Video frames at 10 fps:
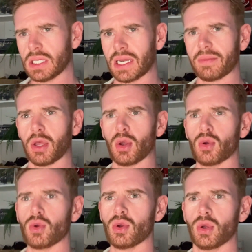I am
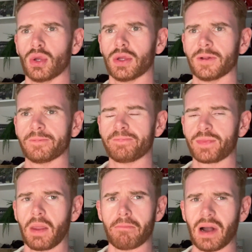now
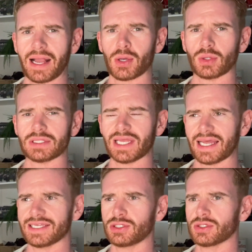back on
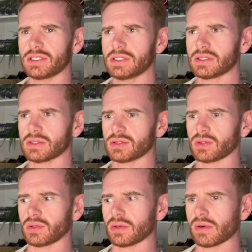daddy duties.
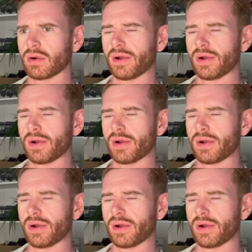So